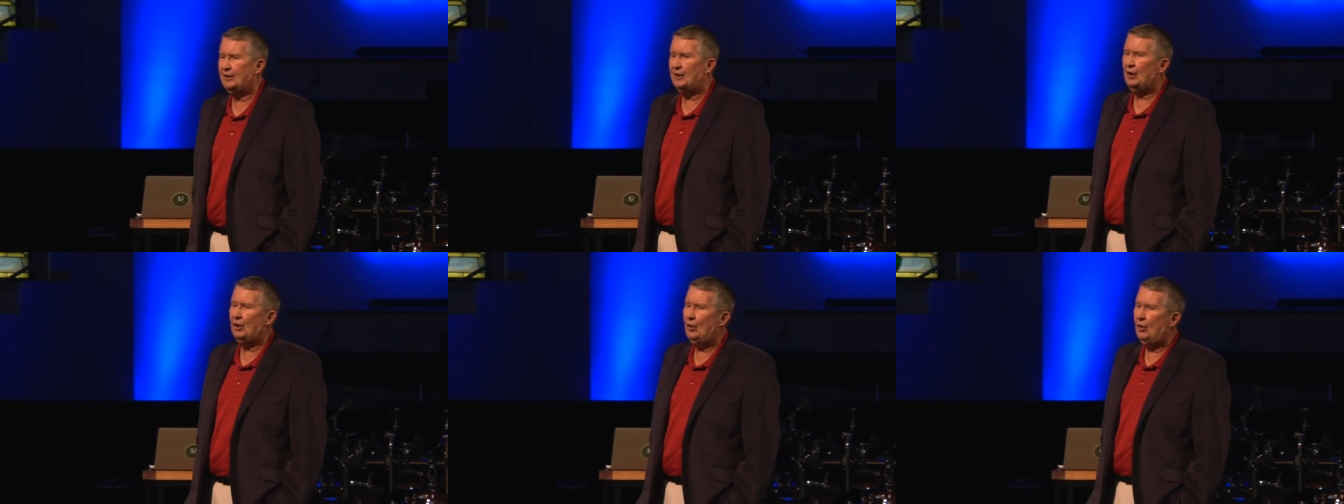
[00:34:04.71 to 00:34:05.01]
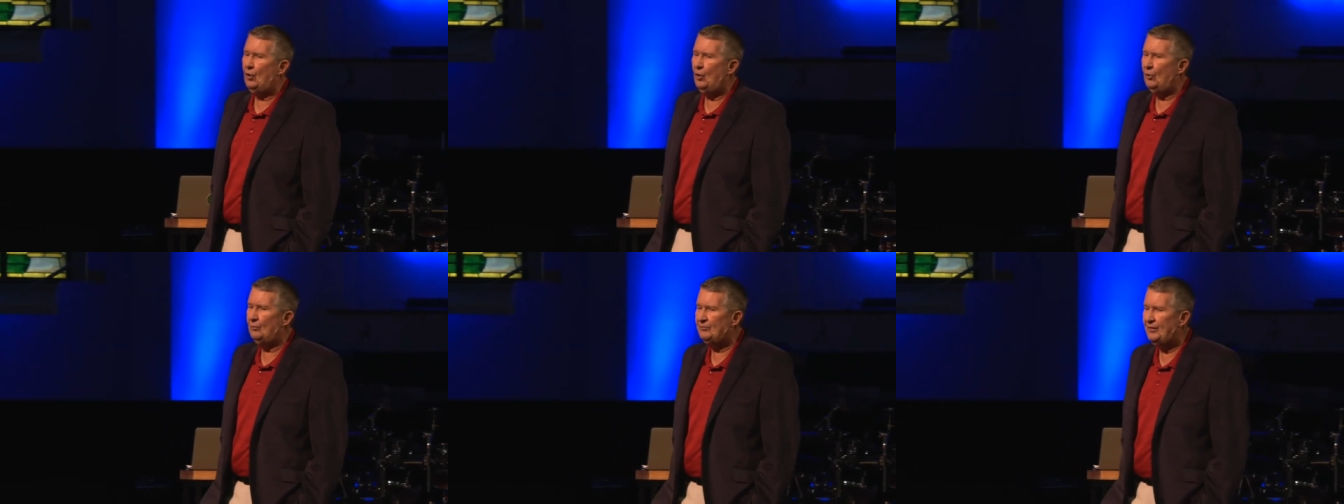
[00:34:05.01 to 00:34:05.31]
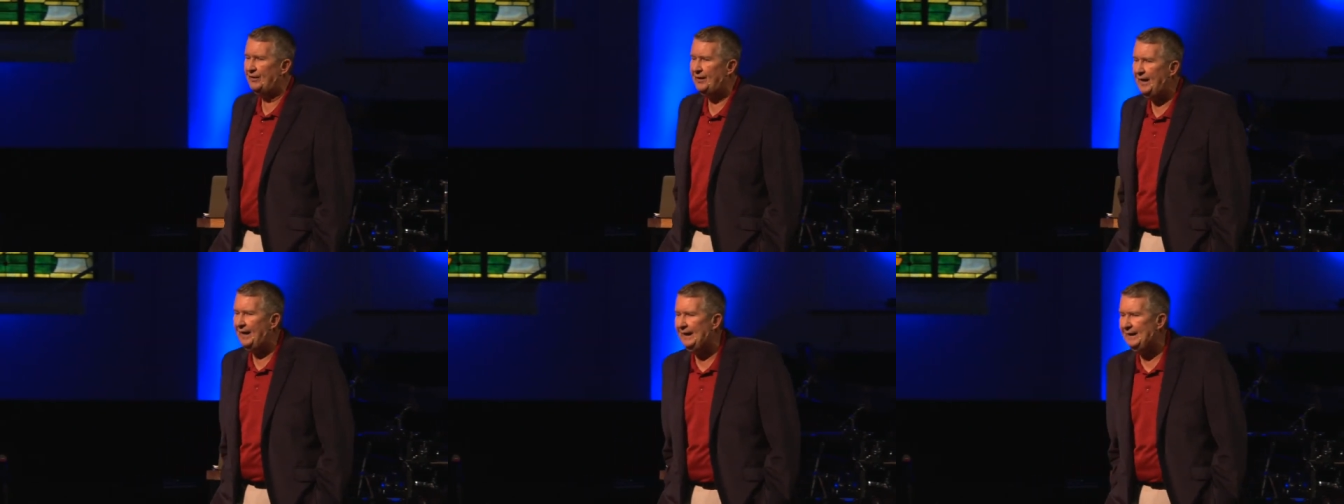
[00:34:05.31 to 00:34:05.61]
go home
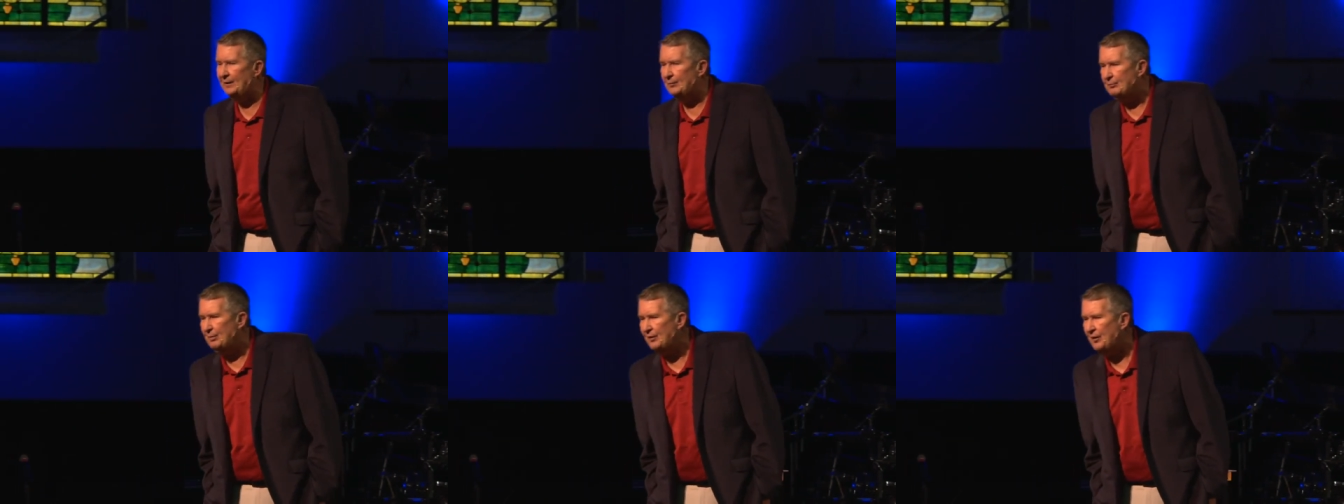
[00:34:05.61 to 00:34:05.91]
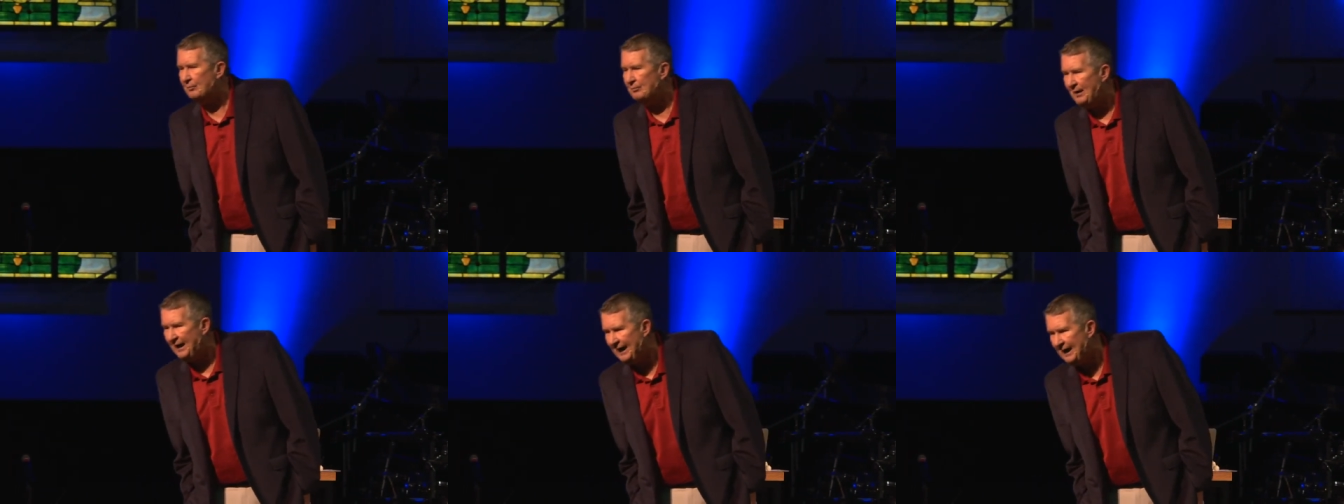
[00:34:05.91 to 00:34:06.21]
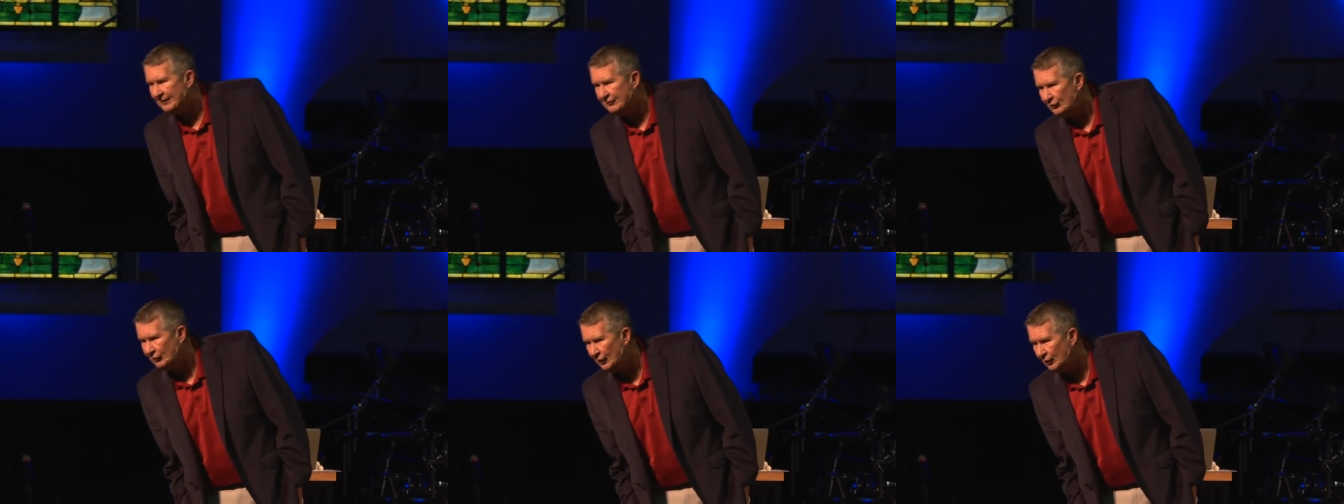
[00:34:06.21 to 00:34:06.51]
today and put a
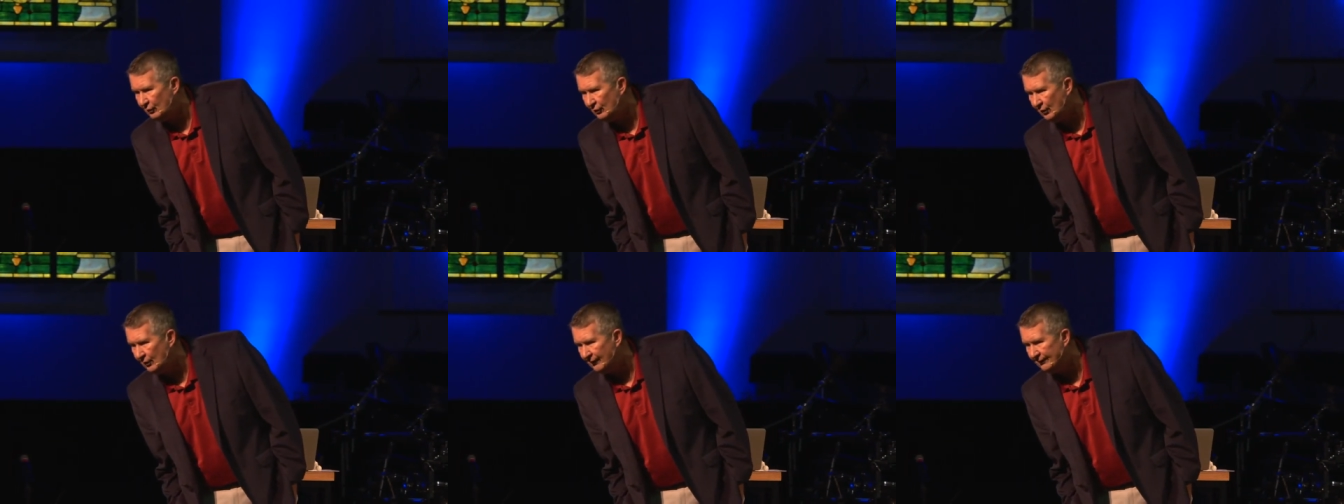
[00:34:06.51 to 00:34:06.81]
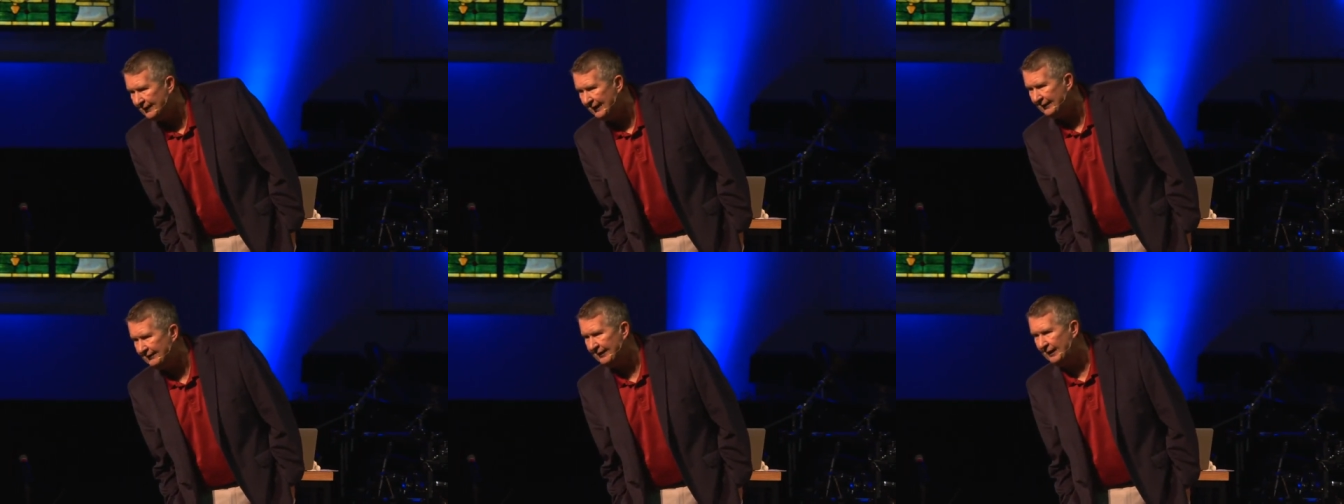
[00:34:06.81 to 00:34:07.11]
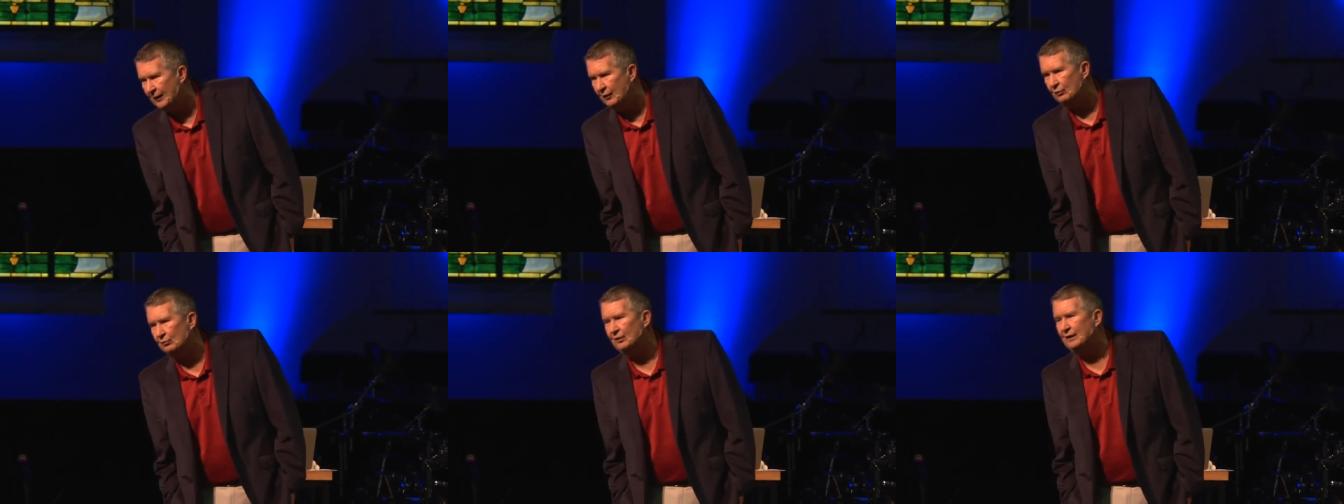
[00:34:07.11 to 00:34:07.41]
passcode on there
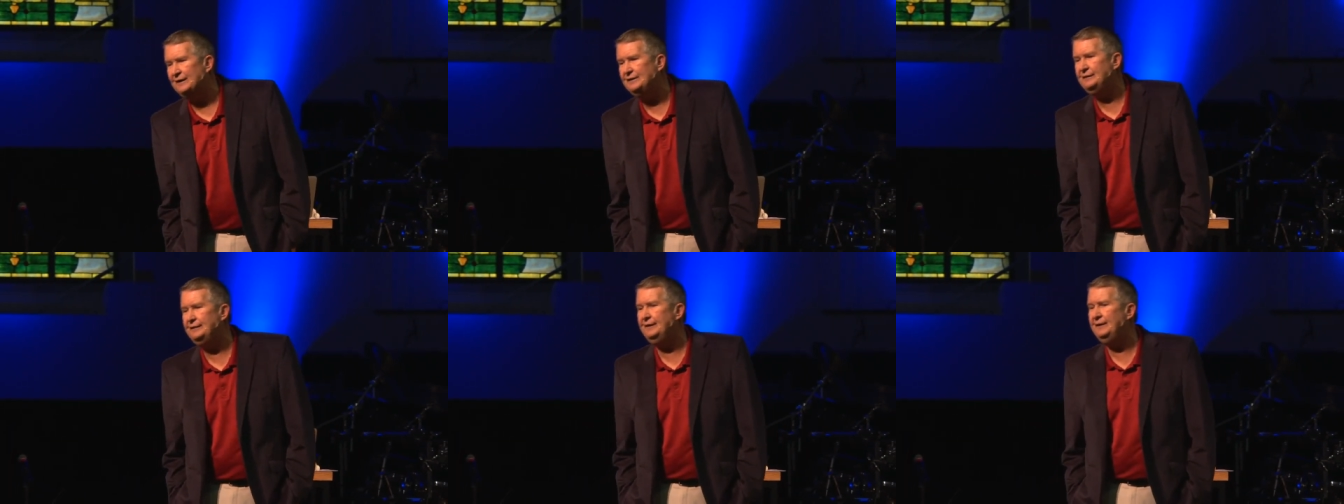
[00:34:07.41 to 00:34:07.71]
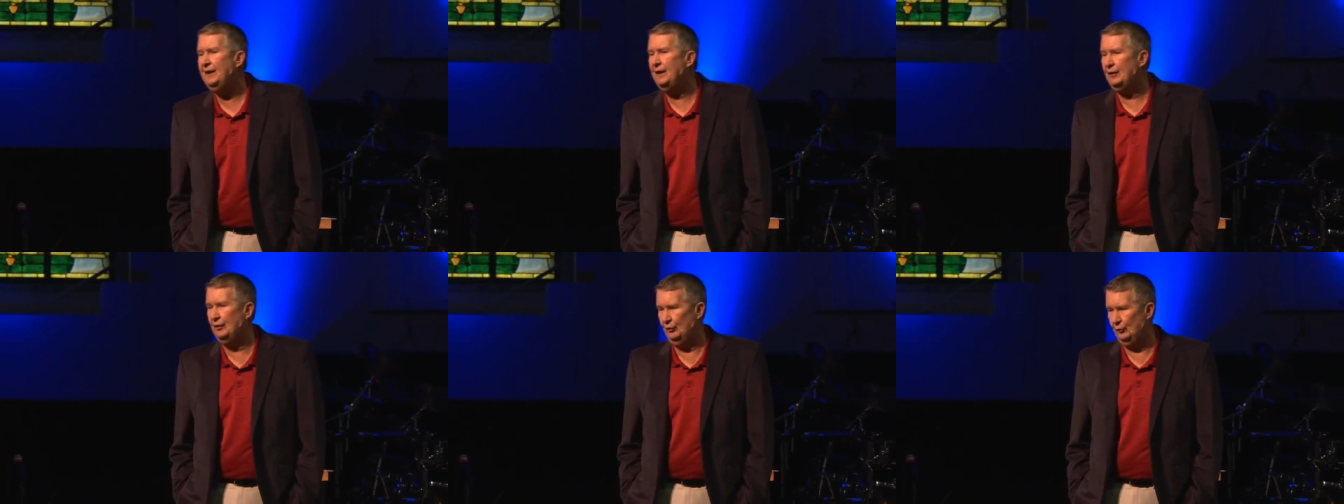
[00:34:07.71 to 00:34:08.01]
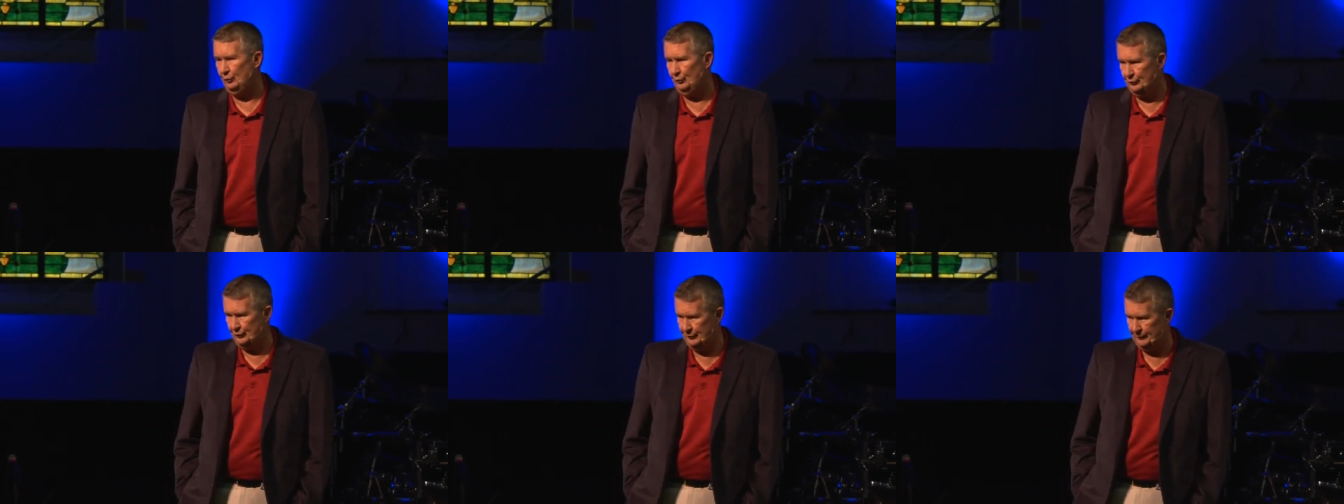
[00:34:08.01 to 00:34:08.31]
that only she
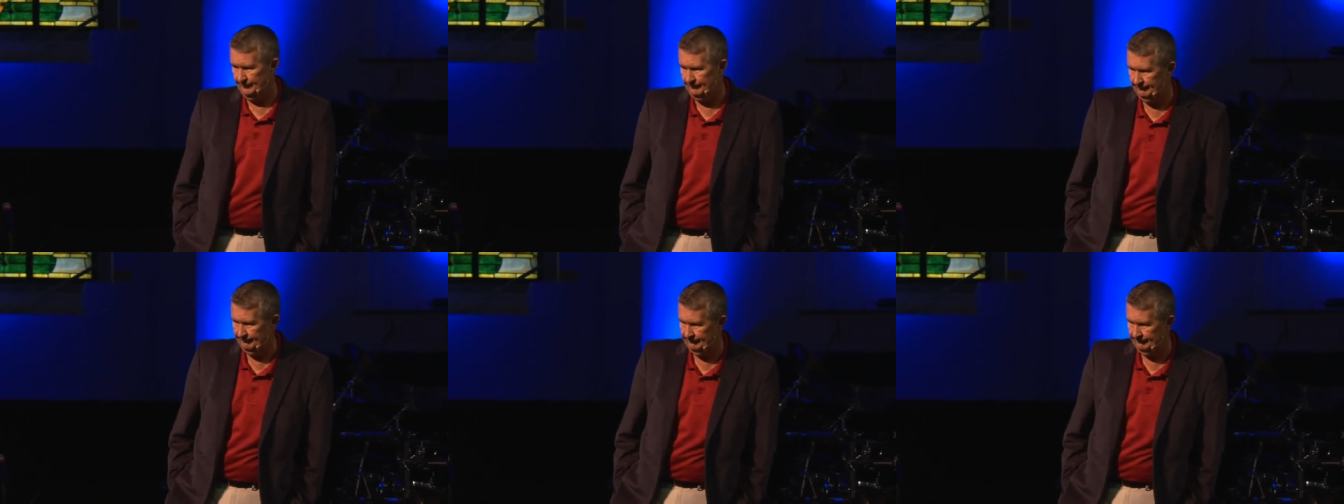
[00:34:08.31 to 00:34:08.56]
knows.